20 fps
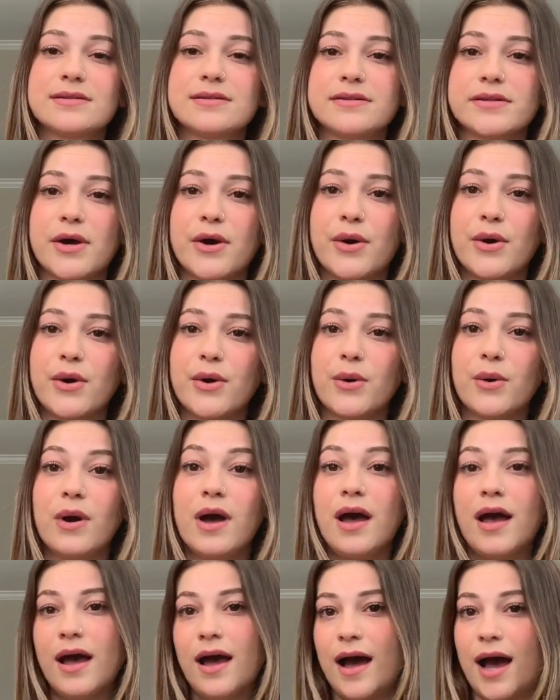
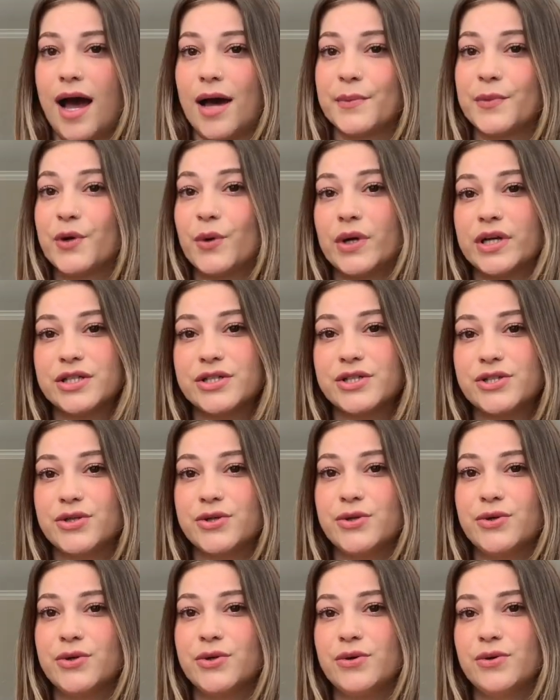So I'm going
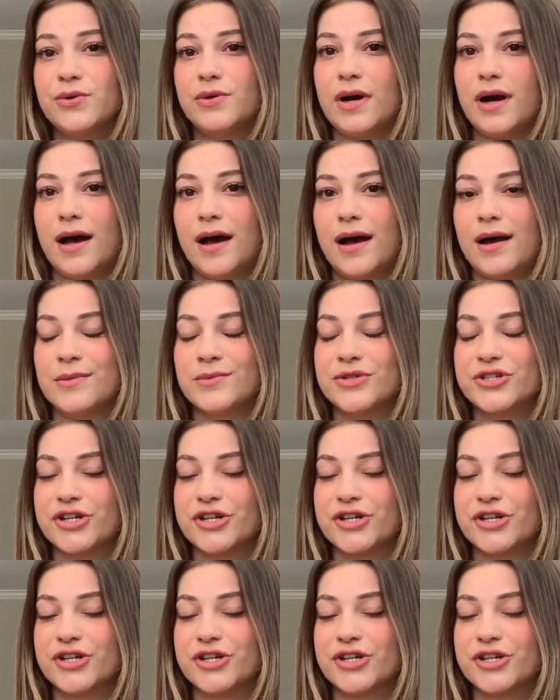to